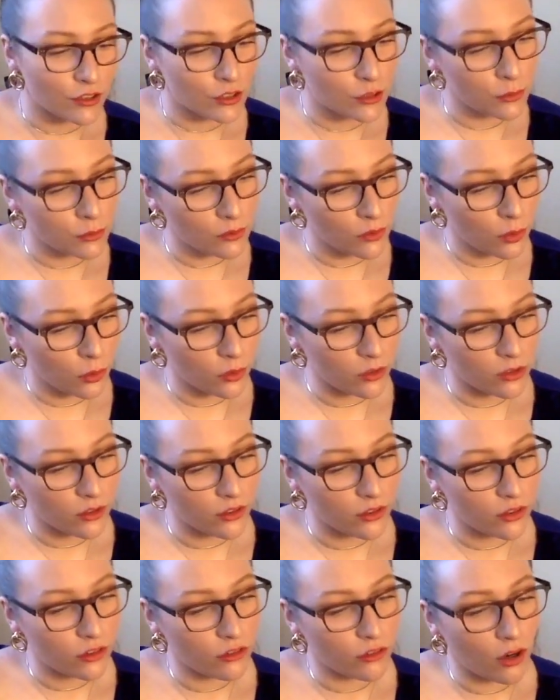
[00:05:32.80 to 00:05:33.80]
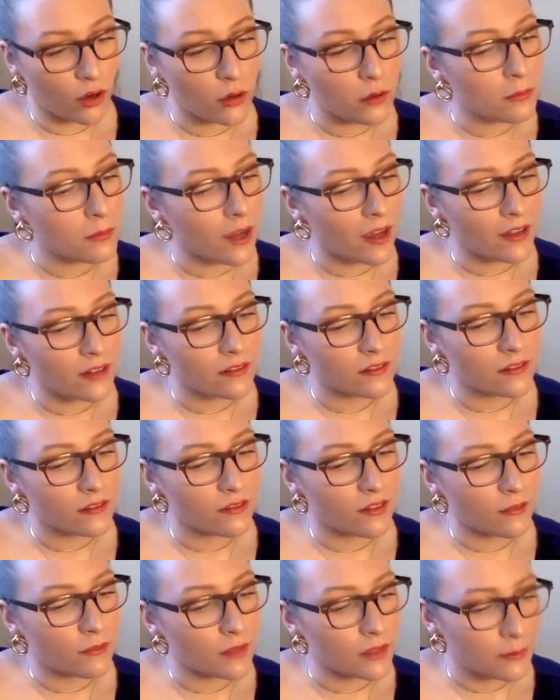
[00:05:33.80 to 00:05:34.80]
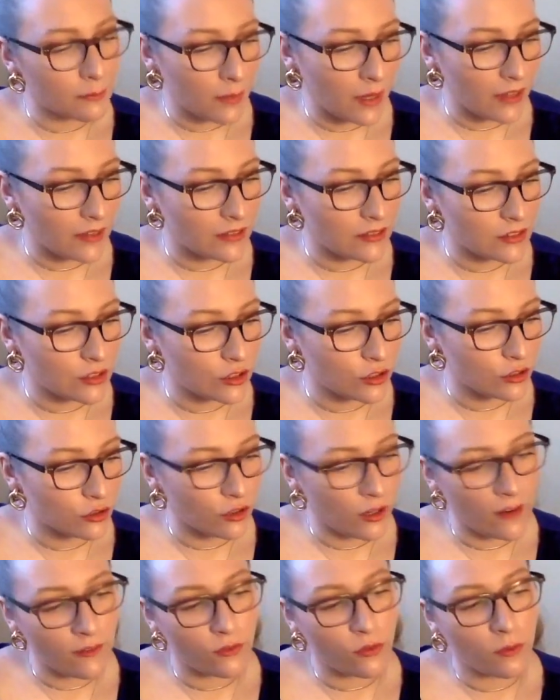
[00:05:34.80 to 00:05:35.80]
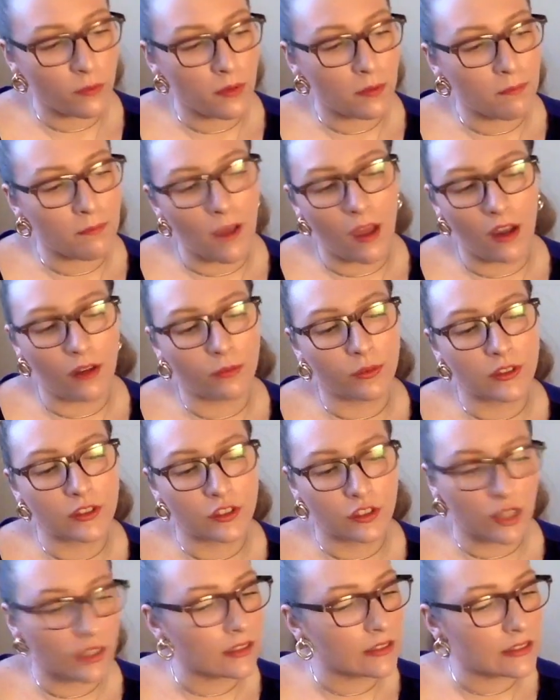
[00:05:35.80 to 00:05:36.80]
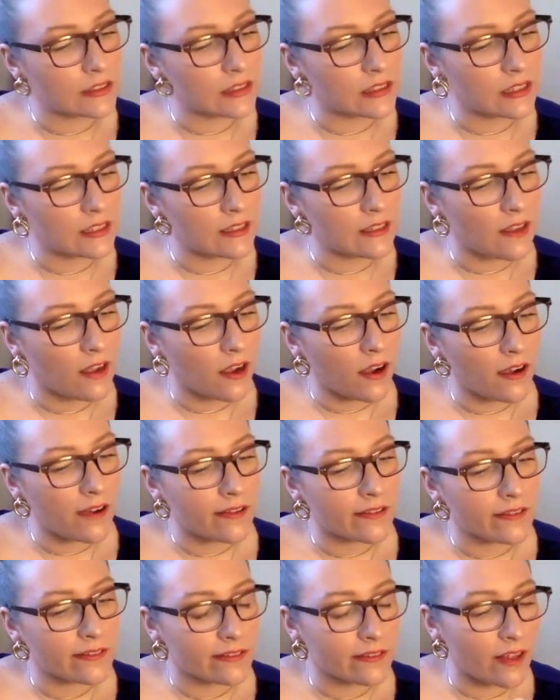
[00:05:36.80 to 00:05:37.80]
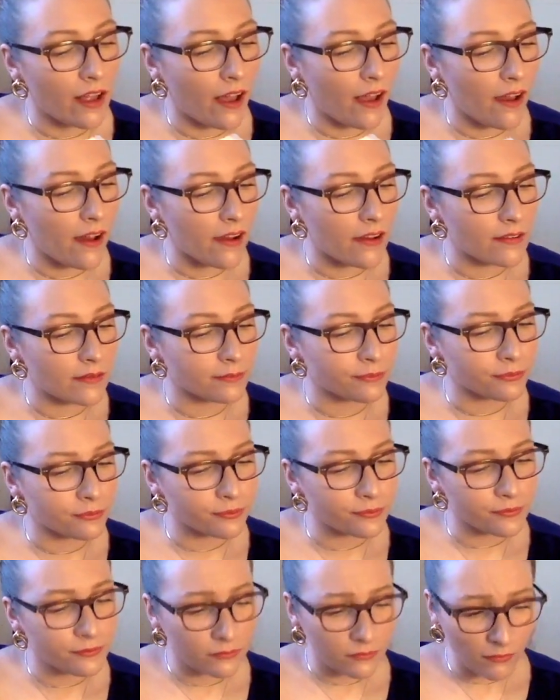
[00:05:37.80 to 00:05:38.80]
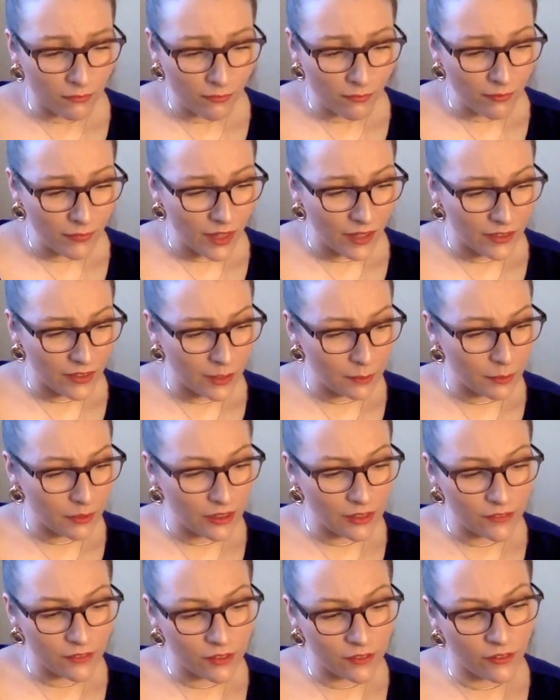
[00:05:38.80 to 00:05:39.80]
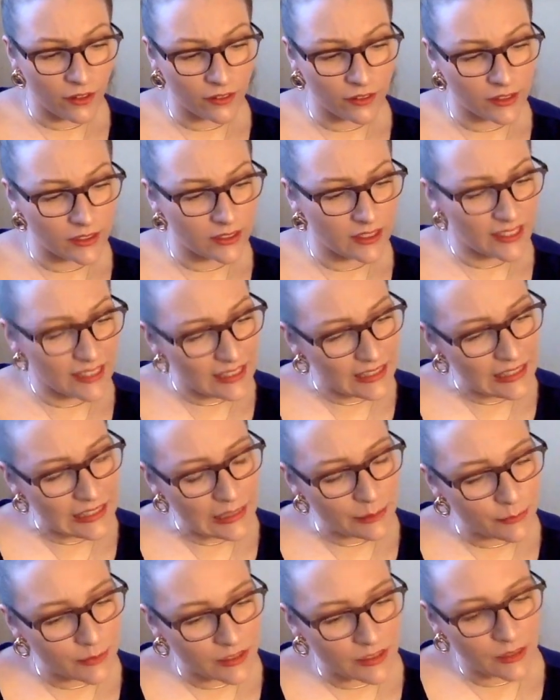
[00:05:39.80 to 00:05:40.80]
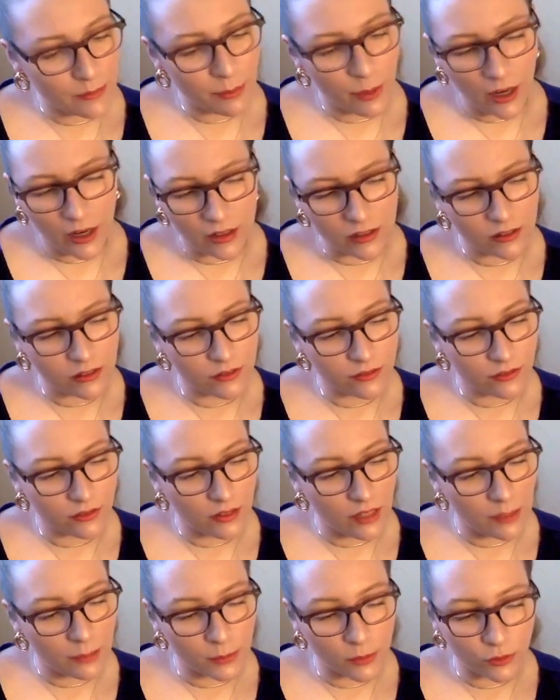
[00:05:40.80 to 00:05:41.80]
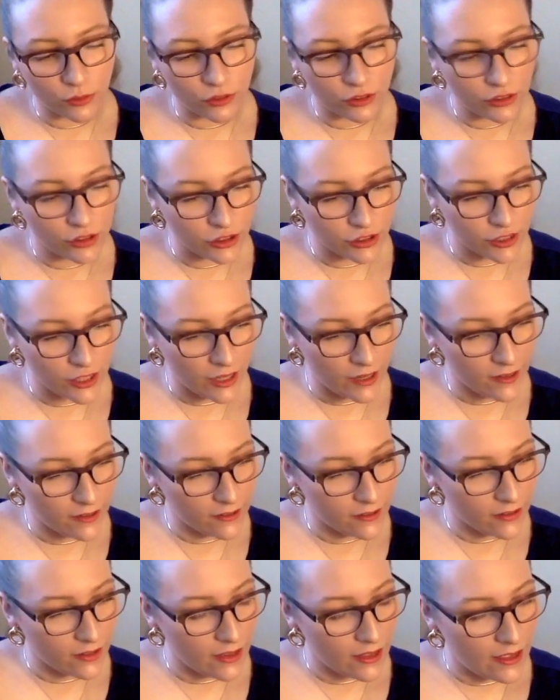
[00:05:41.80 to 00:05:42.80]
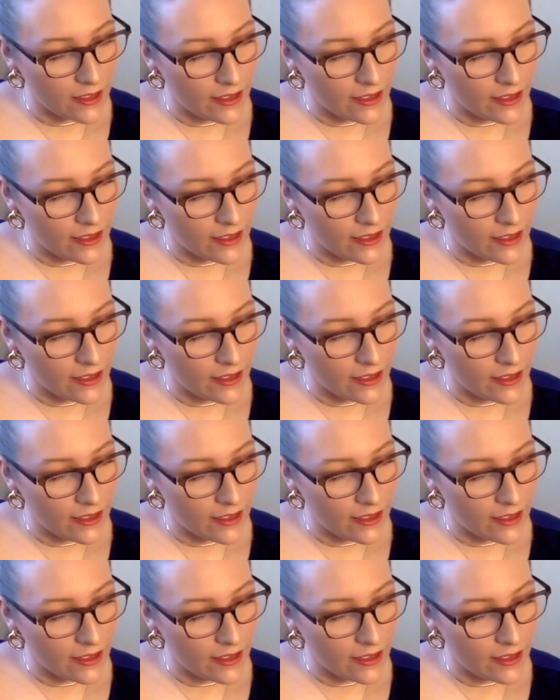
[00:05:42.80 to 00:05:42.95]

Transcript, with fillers: to lure grown men from their beds to drive women mad with jealousy. Uh, they believe their very skin emits a powerful aphrodisiac